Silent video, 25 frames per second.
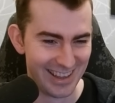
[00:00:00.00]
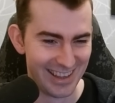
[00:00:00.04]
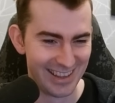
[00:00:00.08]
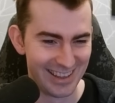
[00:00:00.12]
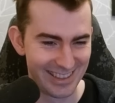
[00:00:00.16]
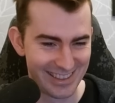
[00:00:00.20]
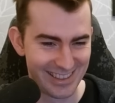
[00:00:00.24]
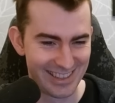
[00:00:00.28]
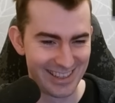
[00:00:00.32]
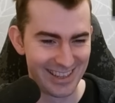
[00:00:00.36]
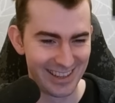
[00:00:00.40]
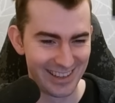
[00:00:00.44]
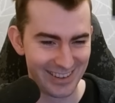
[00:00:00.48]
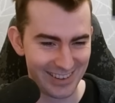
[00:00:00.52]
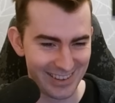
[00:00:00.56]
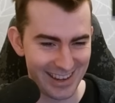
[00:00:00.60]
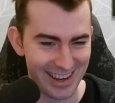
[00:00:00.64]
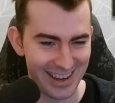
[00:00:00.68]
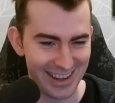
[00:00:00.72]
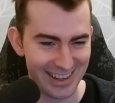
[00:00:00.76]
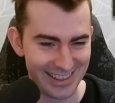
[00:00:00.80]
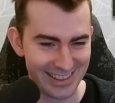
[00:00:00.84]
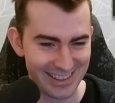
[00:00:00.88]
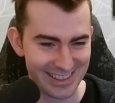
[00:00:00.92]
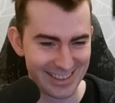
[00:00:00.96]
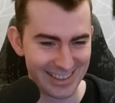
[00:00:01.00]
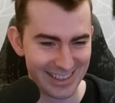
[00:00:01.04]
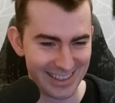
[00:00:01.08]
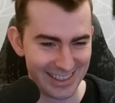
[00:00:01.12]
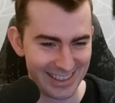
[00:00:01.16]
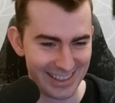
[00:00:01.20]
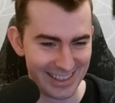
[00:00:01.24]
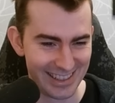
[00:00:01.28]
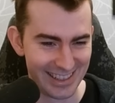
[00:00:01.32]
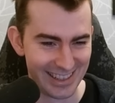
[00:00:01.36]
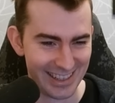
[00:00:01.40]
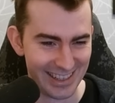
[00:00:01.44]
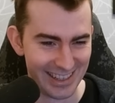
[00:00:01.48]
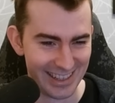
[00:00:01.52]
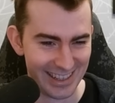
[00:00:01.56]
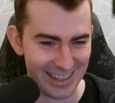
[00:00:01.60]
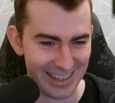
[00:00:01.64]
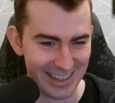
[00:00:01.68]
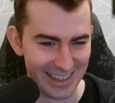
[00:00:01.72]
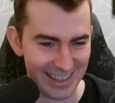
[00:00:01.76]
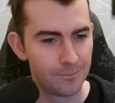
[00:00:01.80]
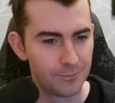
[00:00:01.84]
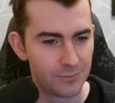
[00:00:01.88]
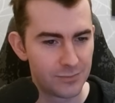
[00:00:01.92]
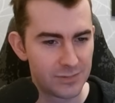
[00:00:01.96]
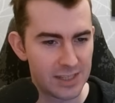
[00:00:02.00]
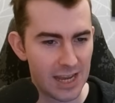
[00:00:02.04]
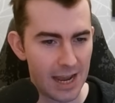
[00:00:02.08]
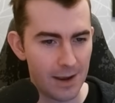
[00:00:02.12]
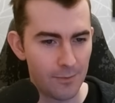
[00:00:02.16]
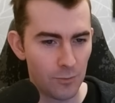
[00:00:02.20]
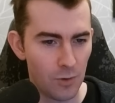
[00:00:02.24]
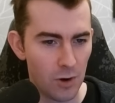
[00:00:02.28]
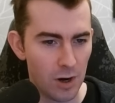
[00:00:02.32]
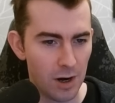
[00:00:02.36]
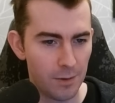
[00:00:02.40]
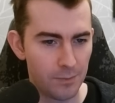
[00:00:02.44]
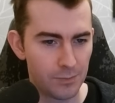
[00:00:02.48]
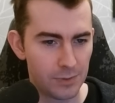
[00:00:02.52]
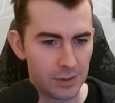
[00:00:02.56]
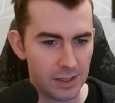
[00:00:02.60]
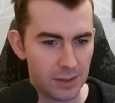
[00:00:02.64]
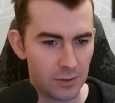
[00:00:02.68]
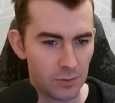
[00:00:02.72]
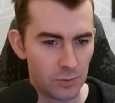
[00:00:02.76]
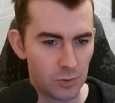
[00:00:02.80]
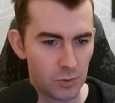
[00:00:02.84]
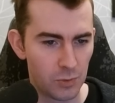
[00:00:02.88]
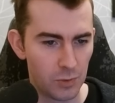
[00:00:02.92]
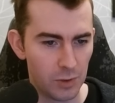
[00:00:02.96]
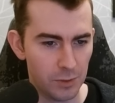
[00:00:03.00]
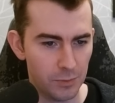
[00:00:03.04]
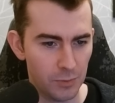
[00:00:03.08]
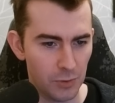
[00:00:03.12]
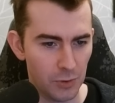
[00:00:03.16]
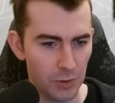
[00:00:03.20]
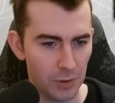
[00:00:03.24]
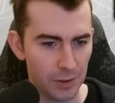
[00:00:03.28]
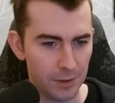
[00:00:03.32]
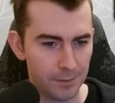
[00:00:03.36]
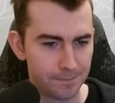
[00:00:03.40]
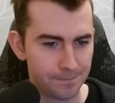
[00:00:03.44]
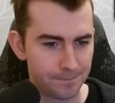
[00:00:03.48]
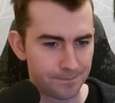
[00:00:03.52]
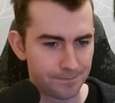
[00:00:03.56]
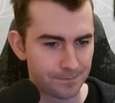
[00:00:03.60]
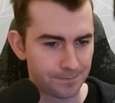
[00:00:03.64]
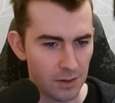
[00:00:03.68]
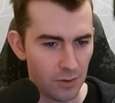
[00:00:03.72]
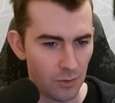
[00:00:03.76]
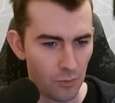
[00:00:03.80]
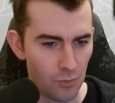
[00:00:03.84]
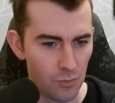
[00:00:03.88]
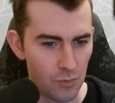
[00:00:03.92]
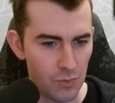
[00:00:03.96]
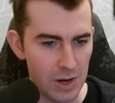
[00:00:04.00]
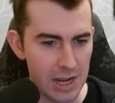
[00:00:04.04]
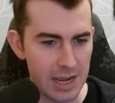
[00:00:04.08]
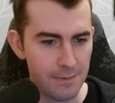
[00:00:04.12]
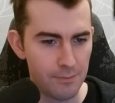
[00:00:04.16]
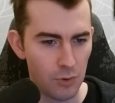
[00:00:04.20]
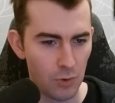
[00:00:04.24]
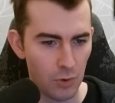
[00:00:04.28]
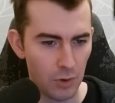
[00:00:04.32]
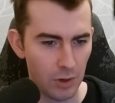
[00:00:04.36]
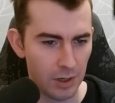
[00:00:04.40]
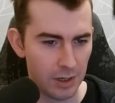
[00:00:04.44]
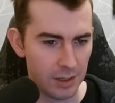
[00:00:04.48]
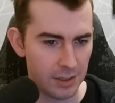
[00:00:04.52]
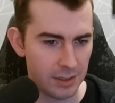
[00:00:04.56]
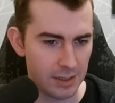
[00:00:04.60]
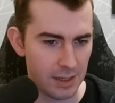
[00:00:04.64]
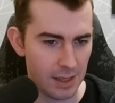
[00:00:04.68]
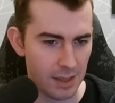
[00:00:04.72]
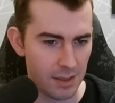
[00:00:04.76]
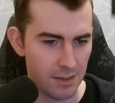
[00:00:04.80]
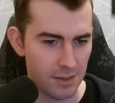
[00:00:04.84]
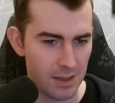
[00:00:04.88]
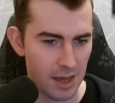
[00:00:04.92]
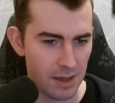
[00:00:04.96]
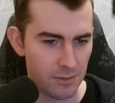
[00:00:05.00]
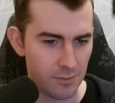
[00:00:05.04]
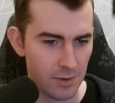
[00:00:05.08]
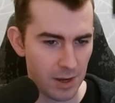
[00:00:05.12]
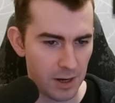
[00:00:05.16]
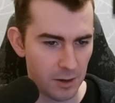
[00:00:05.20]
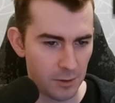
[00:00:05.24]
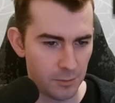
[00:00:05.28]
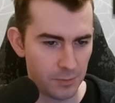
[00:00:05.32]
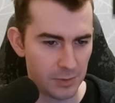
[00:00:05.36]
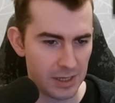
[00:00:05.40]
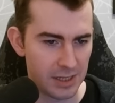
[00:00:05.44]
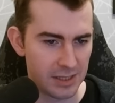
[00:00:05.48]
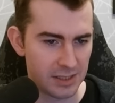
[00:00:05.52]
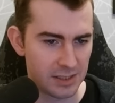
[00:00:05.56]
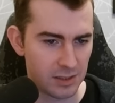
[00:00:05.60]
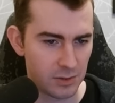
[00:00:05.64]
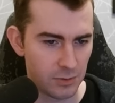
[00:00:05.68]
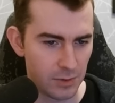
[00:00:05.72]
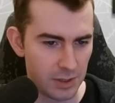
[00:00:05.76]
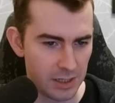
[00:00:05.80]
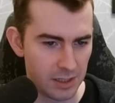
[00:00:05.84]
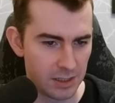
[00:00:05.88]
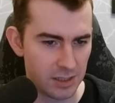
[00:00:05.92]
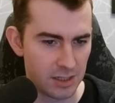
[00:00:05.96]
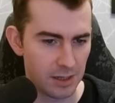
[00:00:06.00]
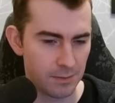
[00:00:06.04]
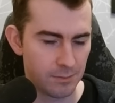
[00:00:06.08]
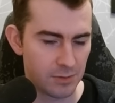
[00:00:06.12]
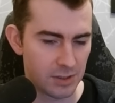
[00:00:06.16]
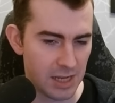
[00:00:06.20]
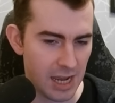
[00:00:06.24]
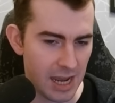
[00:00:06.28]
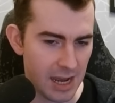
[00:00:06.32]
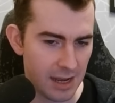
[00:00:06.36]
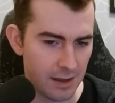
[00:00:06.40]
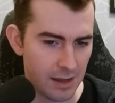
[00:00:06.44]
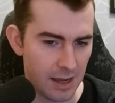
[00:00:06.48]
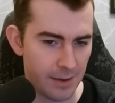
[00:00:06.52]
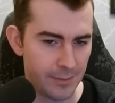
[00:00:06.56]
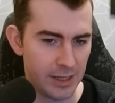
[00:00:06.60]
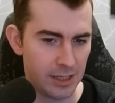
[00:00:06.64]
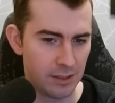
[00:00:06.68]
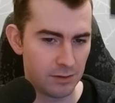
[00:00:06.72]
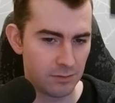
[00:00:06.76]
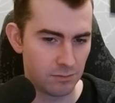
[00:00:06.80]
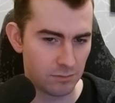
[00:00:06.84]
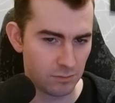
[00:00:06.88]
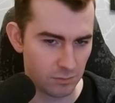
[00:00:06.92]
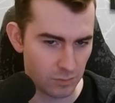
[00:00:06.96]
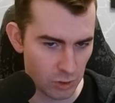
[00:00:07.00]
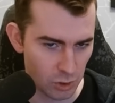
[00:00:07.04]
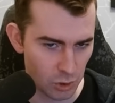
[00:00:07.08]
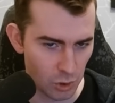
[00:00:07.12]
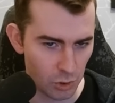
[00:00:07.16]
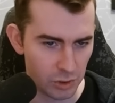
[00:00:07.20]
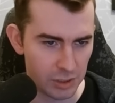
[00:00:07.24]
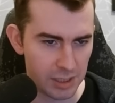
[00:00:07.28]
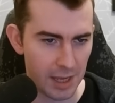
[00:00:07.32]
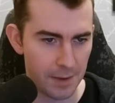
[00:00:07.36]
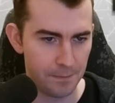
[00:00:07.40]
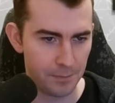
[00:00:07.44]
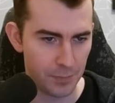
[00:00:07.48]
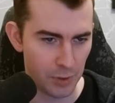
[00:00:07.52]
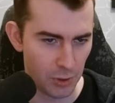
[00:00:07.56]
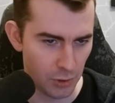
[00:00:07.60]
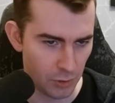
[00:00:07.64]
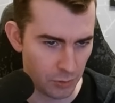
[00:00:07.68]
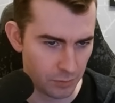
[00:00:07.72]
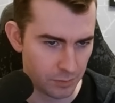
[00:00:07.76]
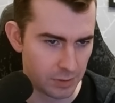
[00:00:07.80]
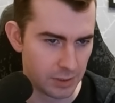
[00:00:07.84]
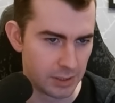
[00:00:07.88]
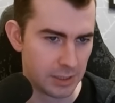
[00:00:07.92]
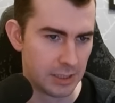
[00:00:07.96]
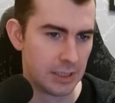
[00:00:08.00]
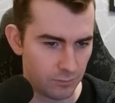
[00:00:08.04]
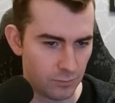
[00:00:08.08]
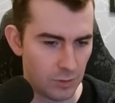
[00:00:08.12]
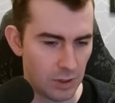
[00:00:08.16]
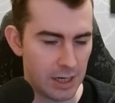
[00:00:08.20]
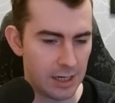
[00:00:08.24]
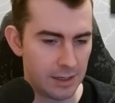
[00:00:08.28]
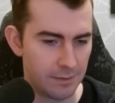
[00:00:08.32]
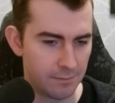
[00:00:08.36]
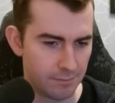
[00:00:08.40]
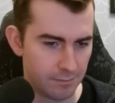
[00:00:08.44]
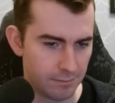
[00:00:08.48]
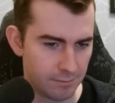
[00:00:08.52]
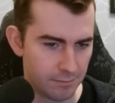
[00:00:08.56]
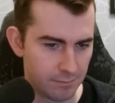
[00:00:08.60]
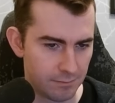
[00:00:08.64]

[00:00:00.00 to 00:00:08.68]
It's kind of silly. Time Warp, Little Quillbore. Reborn, Death Rattle plays 3 gems. Yeah, I mean, good tempo, right?